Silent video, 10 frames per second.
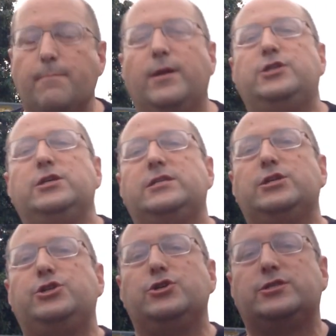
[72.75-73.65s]
but just
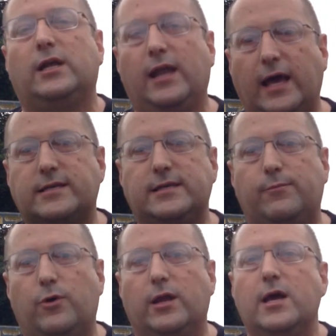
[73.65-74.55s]
that you select
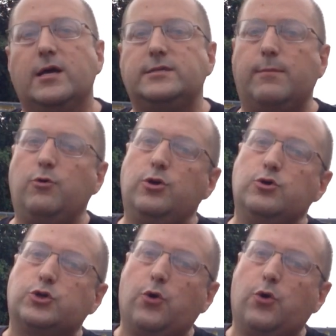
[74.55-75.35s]
someone who's